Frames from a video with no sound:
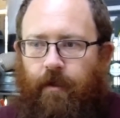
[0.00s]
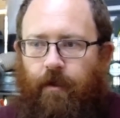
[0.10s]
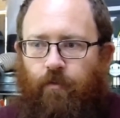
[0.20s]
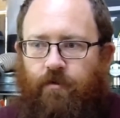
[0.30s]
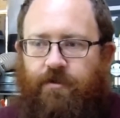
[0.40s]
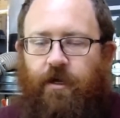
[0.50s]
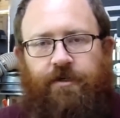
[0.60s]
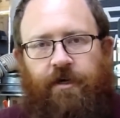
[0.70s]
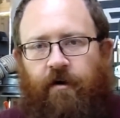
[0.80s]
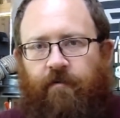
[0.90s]
It was
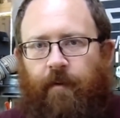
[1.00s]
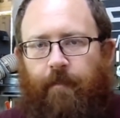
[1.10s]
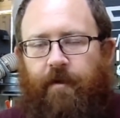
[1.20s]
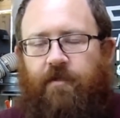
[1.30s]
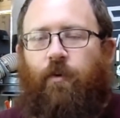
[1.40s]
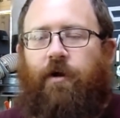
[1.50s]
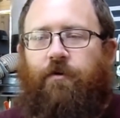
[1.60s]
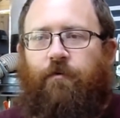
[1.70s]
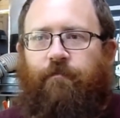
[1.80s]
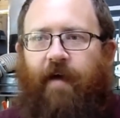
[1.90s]
touching off my bits way
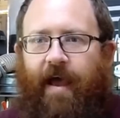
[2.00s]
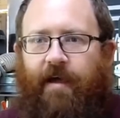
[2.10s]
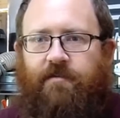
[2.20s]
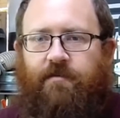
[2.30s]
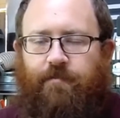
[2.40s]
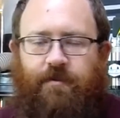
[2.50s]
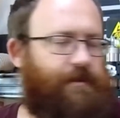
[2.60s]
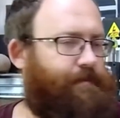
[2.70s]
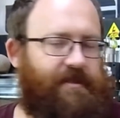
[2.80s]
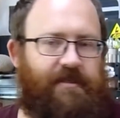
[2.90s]
too fast,
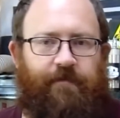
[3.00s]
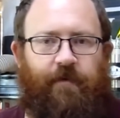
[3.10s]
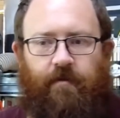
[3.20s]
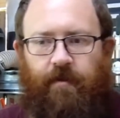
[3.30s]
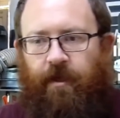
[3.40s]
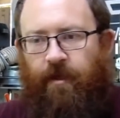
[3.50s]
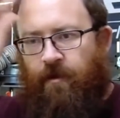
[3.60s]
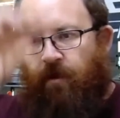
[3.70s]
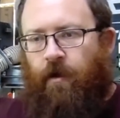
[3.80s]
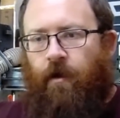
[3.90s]
specifically
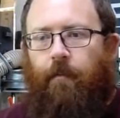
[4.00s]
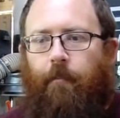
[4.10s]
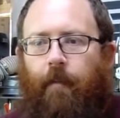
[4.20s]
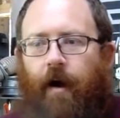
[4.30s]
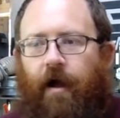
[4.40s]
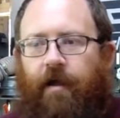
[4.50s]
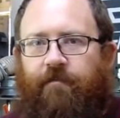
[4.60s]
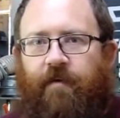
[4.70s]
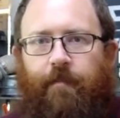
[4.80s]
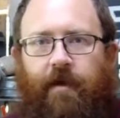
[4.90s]
my
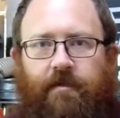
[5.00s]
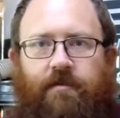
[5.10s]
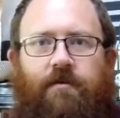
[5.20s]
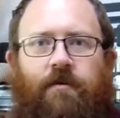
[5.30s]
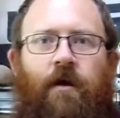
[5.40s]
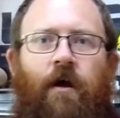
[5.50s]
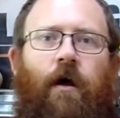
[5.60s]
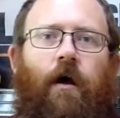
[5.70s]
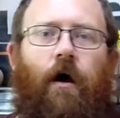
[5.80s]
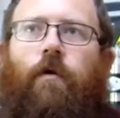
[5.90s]
V-bits.
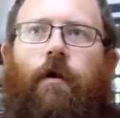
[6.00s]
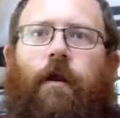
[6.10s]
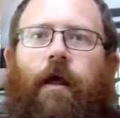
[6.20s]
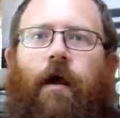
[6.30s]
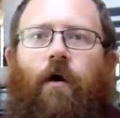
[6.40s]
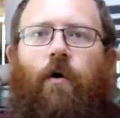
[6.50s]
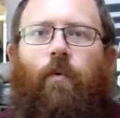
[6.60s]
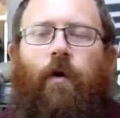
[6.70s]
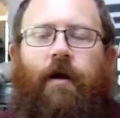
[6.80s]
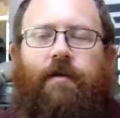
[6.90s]
Now,
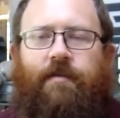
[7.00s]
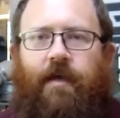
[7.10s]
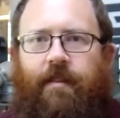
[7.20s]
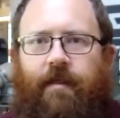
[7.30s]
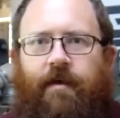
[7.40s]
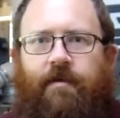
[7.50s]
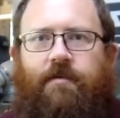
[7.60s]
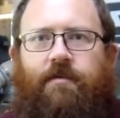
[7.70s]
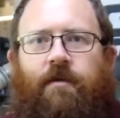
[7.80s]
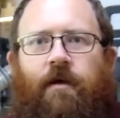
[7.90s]
when I say
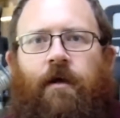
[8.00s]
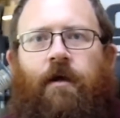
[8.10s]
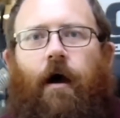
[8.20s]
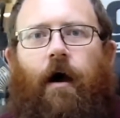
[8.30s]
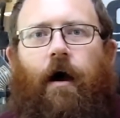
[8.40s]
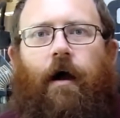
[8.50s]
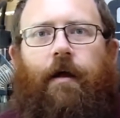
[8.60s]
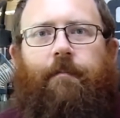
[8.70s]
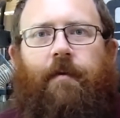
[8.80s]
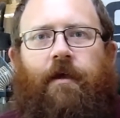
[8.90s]
this,
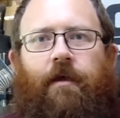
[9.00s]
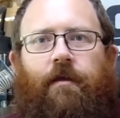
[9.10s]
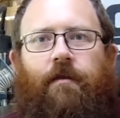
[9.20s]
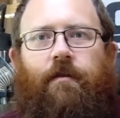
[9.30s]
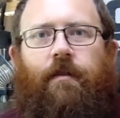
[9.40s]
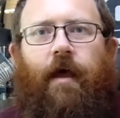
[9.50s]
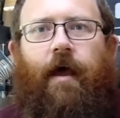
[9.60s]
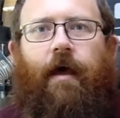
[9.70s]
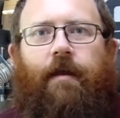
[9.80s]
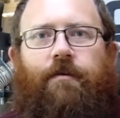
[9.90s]
I mean
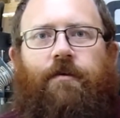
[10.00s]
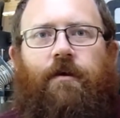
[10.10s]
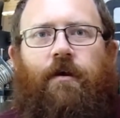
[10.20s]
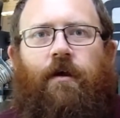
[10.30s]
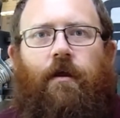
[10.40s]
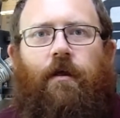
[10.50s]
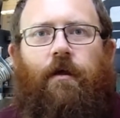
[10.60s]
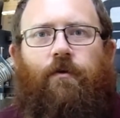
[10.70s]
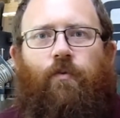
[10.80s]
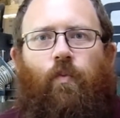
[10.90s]
that
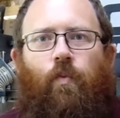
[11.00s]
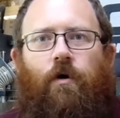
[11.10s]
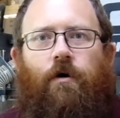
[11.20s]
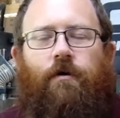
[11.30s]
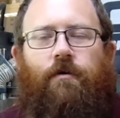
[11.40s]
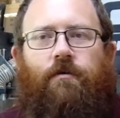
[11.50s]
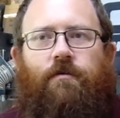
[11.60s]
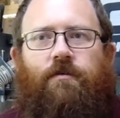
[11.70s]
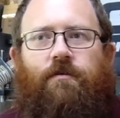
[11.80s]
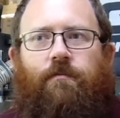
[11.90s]
it
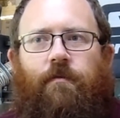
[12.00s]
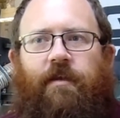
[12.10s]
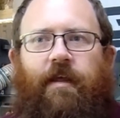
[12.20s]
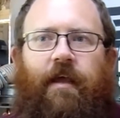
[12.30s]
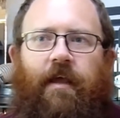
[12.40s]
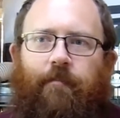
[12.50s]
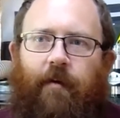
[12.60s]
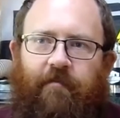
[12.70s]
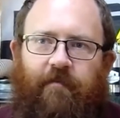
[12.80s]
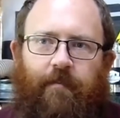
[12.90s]
was digging
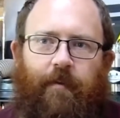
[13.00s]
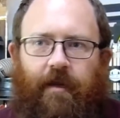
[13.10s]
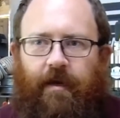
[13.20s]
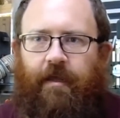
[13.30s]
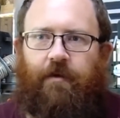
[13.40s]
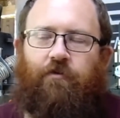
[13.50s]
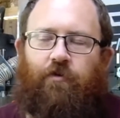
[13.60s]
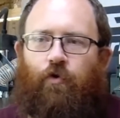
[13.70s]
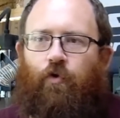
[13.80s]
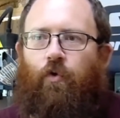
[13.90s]
my V-bit
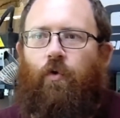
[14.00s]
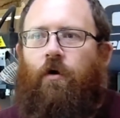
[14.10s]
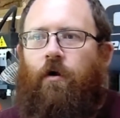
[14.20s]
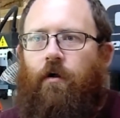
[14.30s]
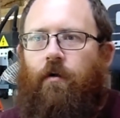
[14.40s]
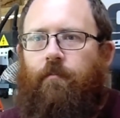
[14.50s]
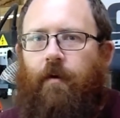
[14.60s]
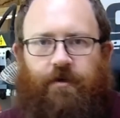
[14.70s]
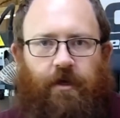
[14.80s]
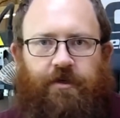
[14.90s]
into
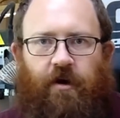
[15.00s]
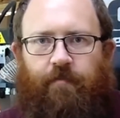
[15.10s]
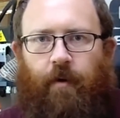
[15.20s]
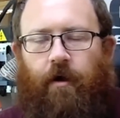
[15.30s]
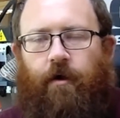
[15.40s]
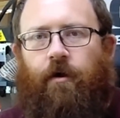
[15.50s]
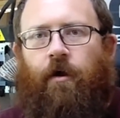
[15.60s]
my touch-off puck